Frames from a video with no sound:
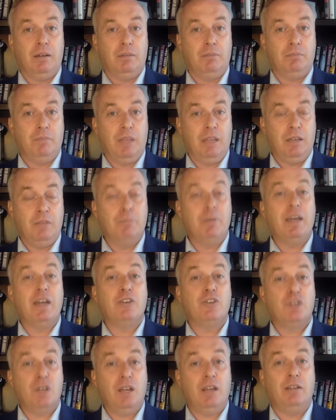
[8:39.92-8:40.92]
in
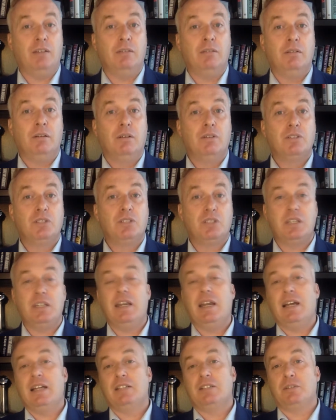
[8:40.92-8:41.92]
Beijing see
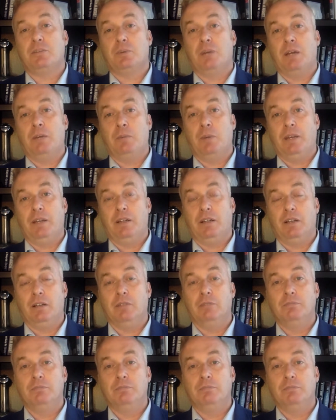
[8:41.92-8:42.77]
as the right way to go.